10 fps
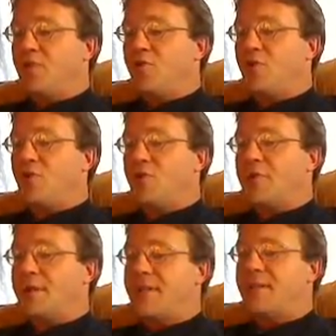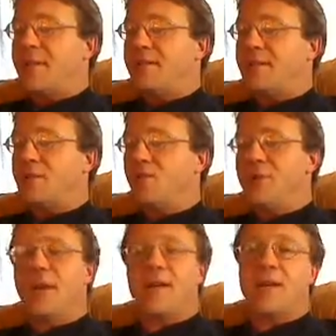Número 2, ¿deseas
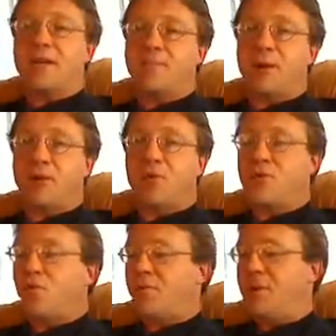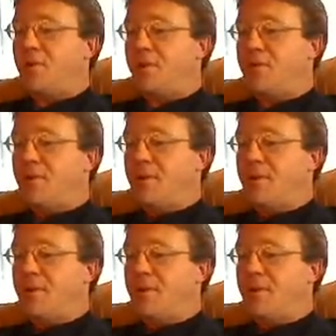estudiar español conmigo?